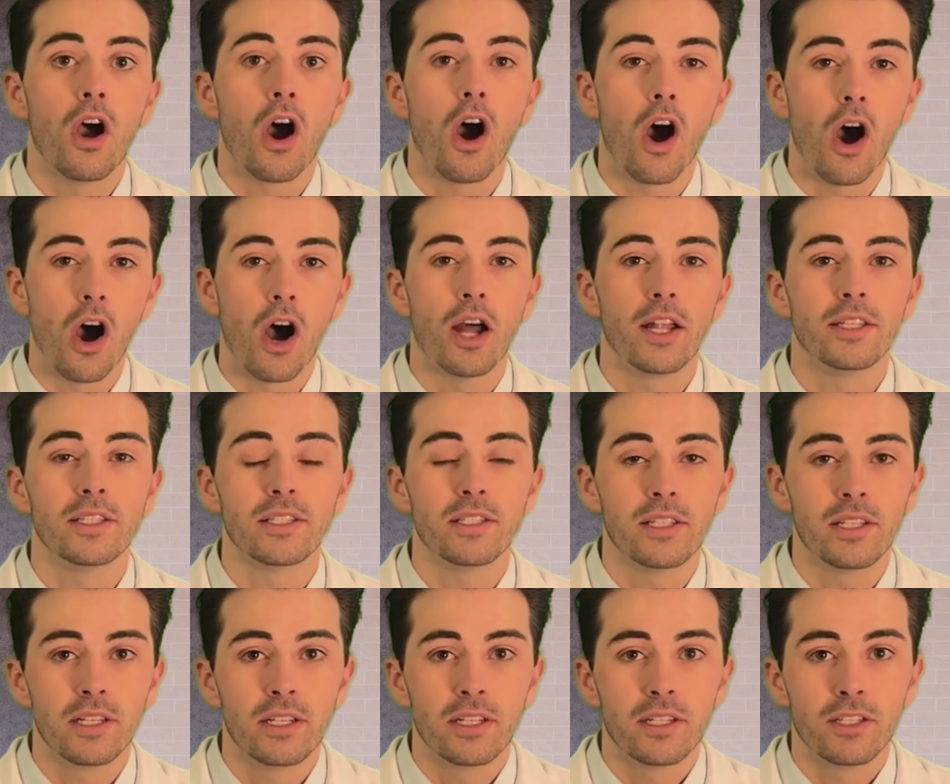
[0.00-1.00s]
on
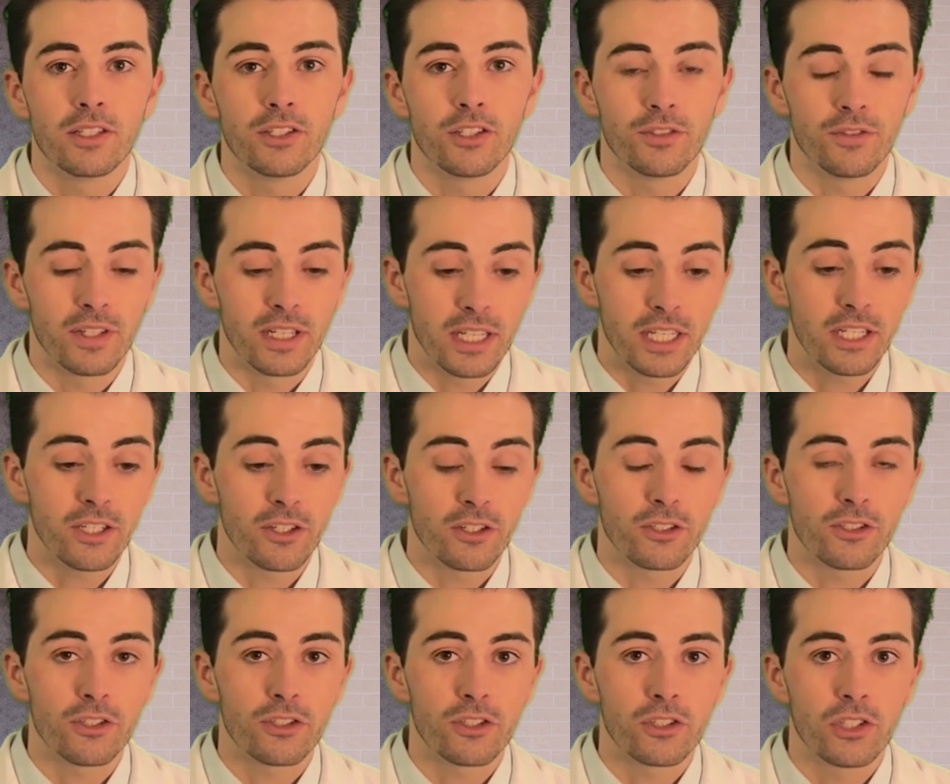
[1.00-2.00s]
your
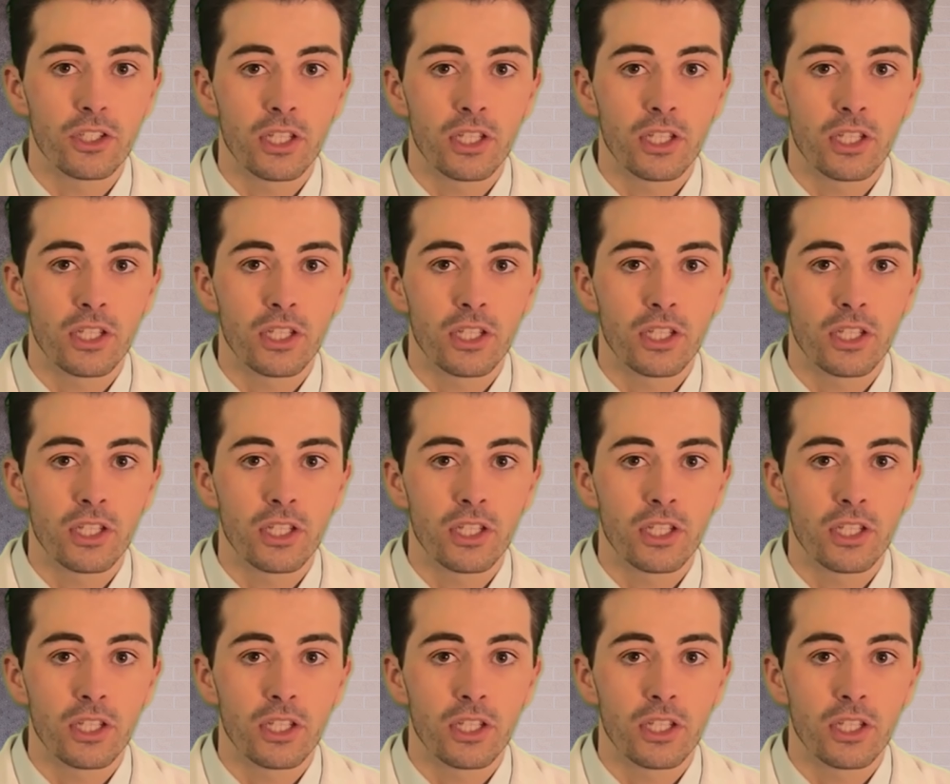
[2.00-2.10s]
veneers